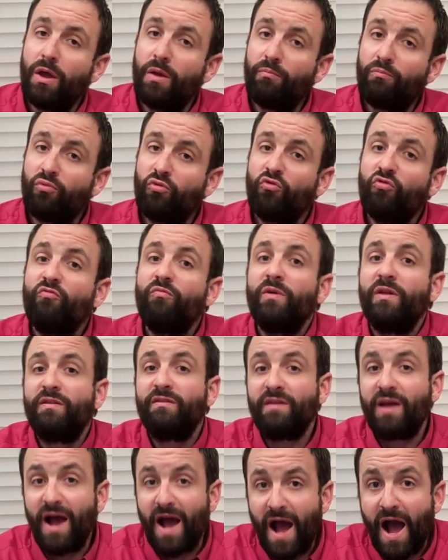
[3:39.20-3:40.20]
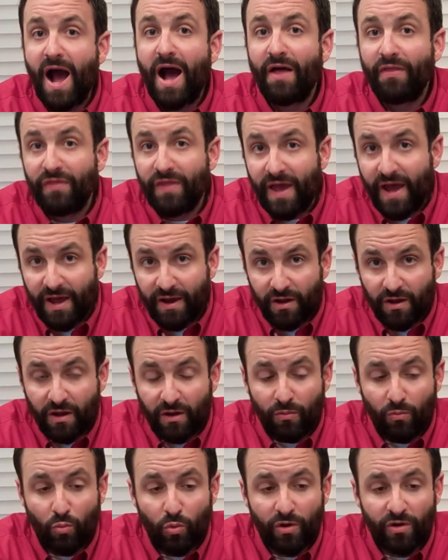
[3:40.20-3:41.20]
improvements on that.
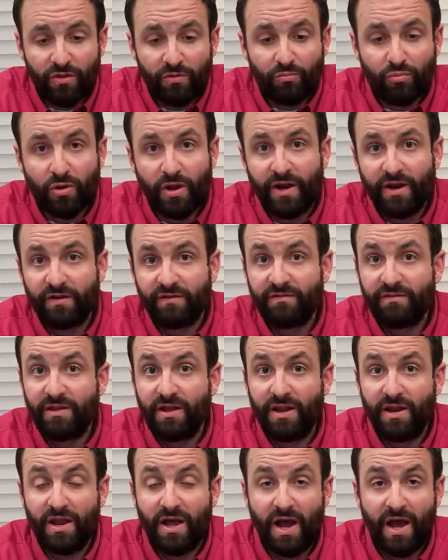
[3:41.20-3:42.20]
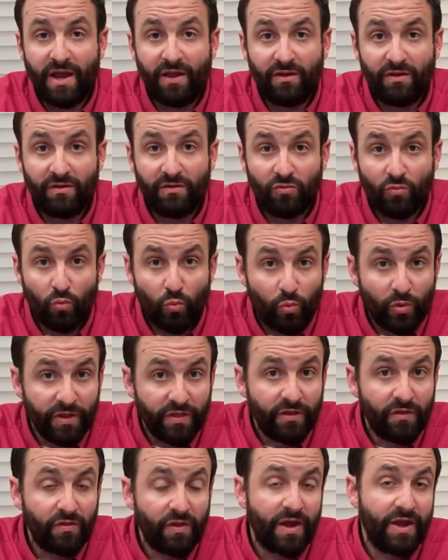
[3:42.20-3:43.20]
One of the products that I
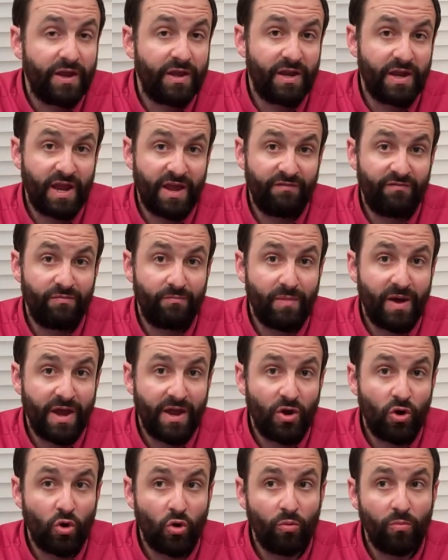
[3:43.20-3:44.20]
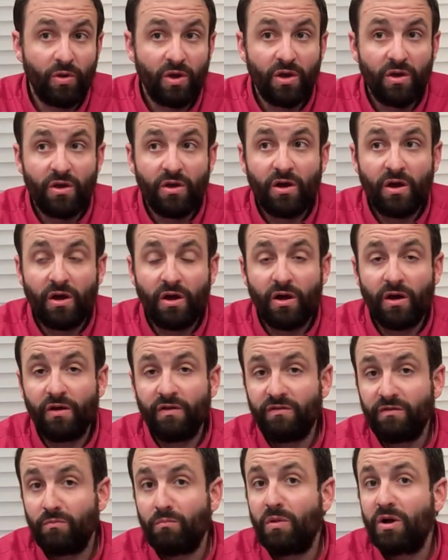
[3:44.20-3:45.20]
really like and have in my home
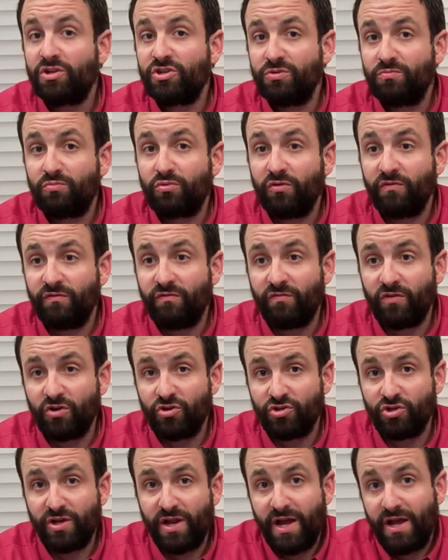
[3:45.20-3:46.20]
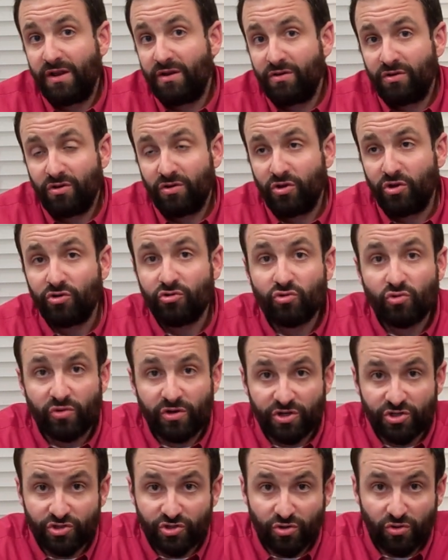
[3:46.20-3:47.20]
is a much improved version on your
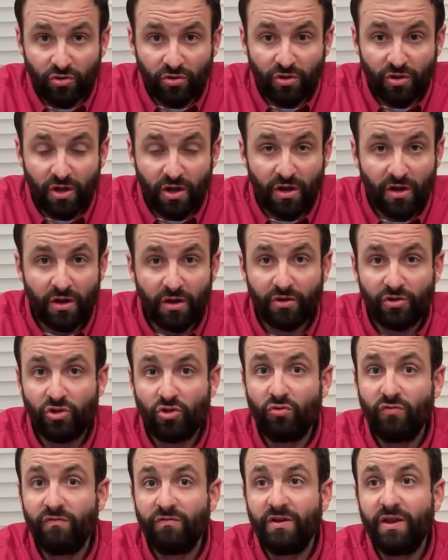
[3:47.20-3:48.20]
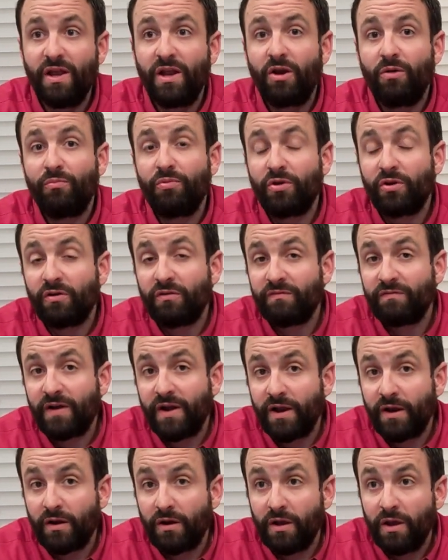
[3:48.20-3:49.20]
traditional UV air
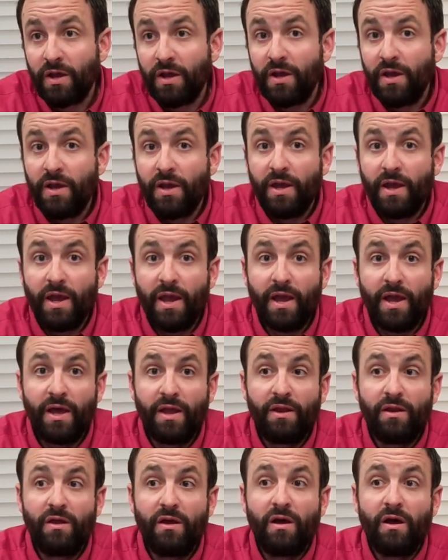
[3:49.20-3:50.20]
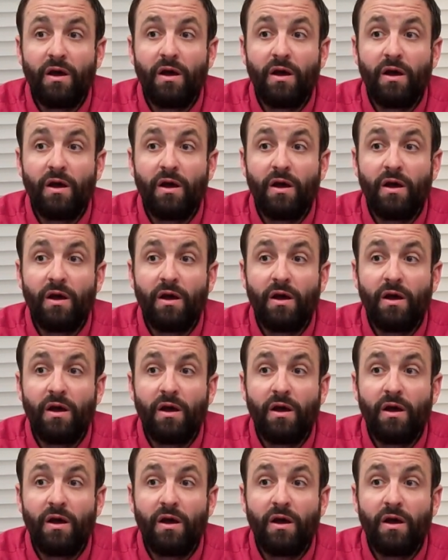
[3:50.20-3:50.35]
purifier, and